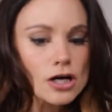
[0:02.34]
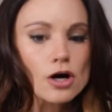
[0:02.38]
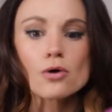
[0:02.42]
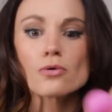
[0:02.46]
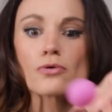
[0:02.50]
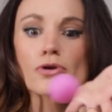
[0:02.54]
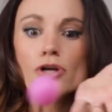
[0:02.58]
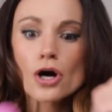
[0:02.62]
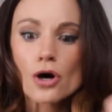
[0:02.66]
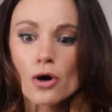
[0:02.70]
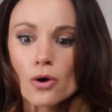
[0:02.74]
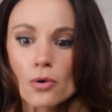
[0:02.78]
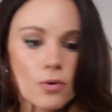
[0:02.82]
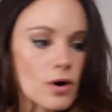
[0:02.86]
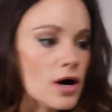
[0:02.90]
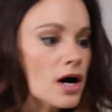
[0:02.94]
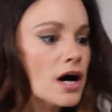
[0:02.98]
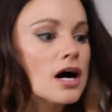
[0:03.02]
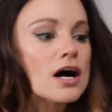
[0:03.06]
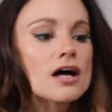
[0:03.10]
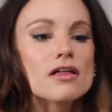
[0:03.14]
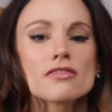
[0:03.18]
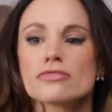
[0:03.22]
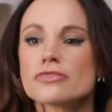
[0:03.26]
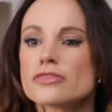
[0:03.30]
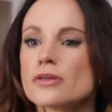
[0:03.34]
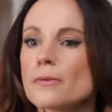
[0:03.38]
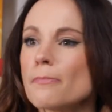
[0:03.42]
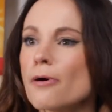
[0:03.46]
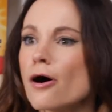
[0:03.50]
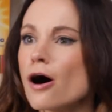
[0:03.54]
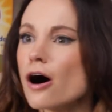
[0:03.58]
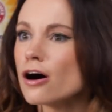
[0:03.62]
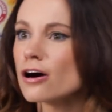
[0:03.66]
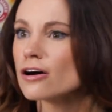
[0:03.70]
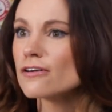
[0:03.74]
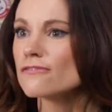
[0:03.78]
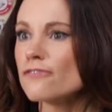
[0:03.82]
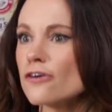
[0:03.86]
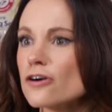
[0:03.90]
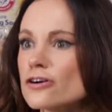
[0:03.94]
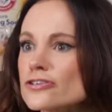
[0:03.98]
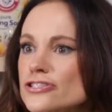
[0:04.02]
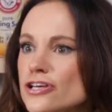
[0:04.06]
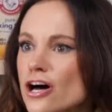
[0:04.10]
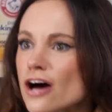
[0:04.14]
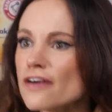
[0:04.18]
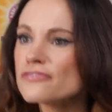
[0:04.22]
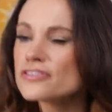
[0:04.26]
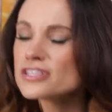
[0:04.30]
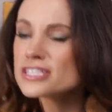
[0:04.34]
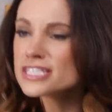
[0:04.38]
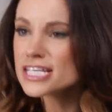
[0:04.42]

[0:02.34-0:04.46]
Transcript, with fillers: and oh no, the pong falls off